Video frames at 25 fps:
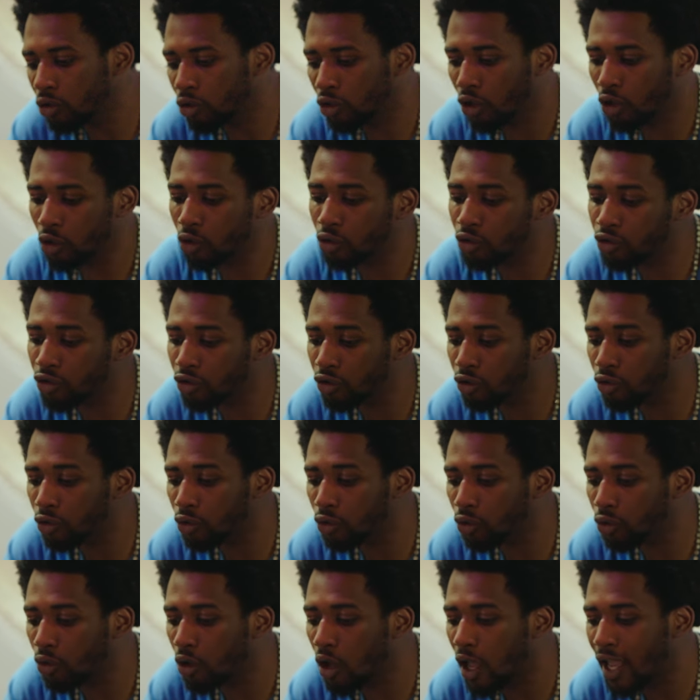resource,
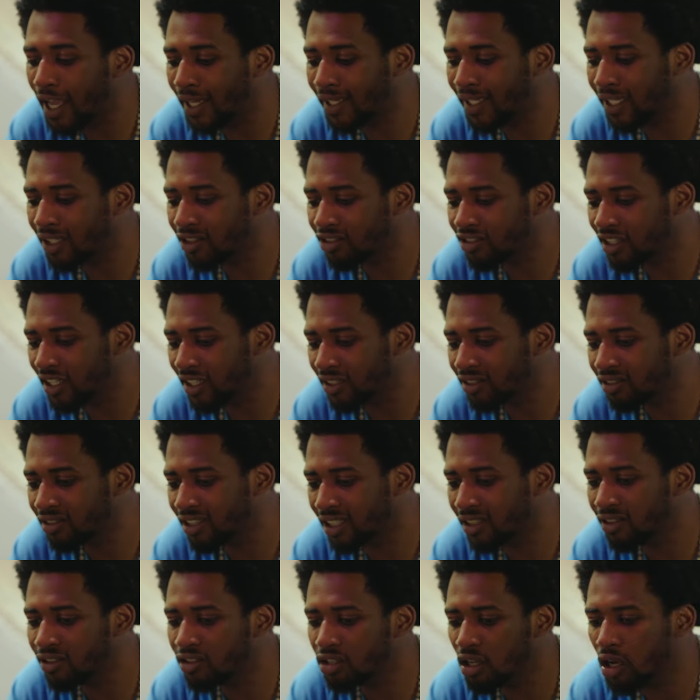how to bring on
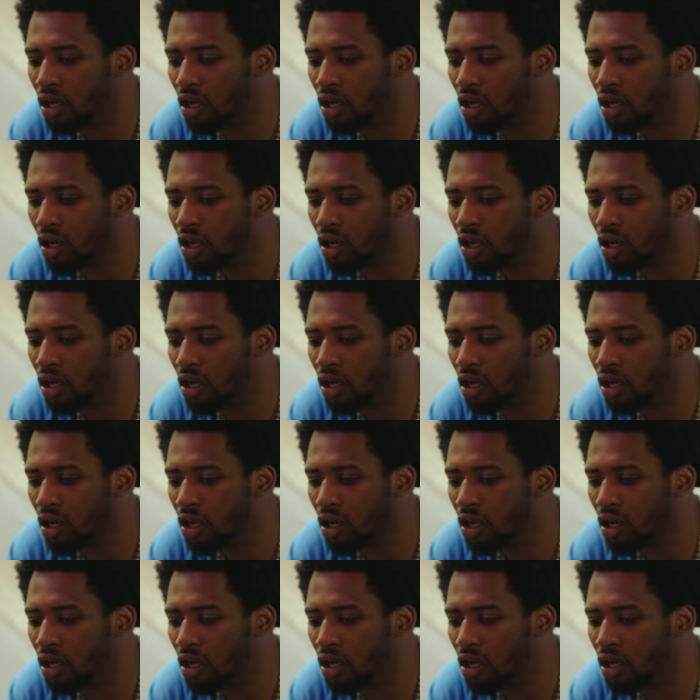partners